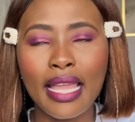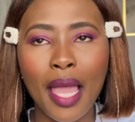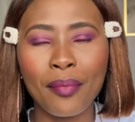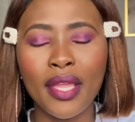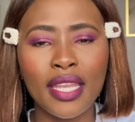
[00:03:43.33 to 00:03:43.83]

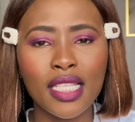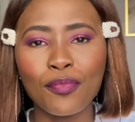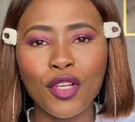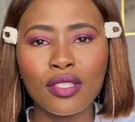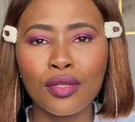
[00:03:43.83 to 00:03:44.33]
I'm an
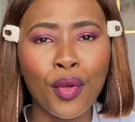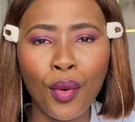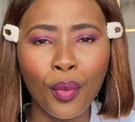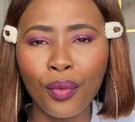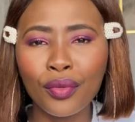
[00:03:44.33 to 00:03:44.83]
expert.
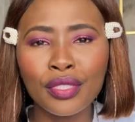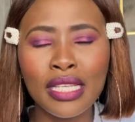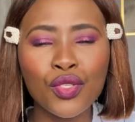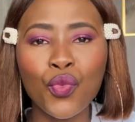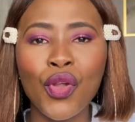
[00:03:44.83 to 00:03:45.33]
No, it
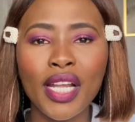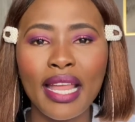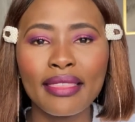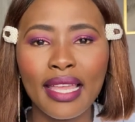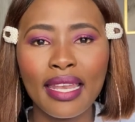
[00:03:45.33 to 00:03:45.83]
doesn't work
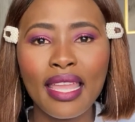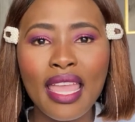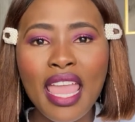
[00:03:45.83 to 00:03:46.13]
like that.